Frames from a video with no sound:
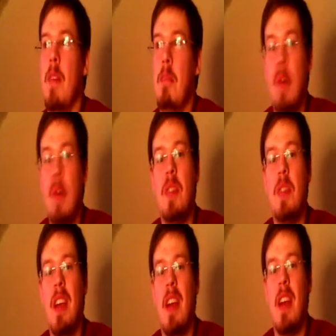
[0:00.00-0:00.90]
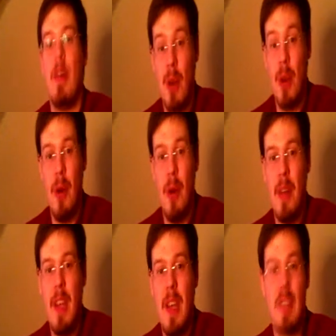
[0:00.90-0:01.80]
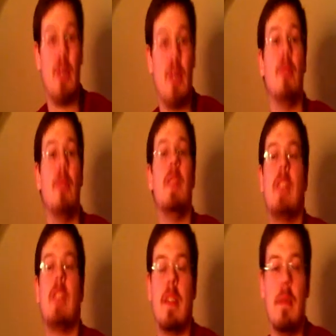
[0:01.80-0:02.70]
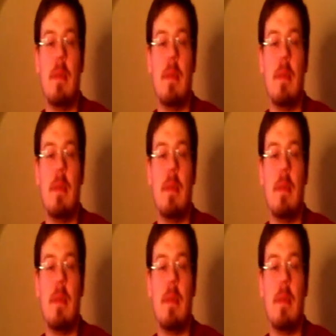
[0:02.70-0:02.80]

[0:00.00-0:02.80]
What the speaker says: building a road. So it says,